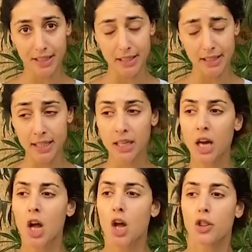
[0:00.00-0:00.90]
technique,
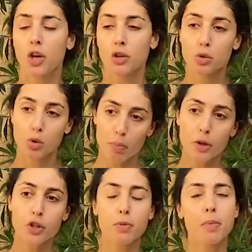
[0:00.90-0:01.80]
not so
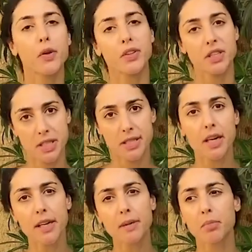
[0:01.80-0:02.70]
much about the
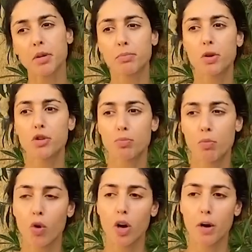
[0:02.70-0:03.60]
design, but much
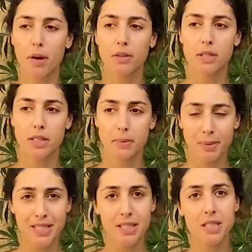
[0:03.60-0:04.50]
more about the
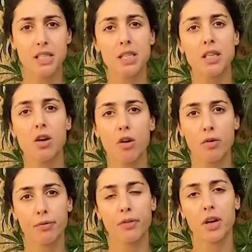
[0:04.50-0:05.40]
simplicity
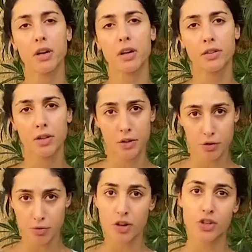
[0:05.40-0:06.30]
of uh, the
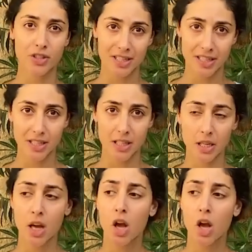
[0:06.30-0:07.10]
construction technique.